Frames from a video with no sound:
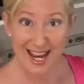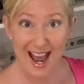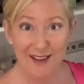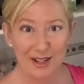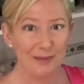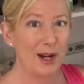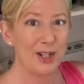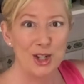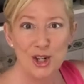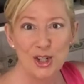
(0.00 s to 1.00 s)
you have it, my
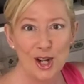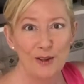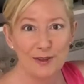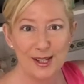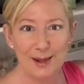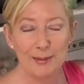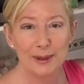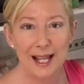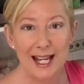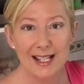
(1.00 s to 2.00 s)
new shelf is in
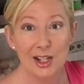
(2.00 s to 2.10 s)
place.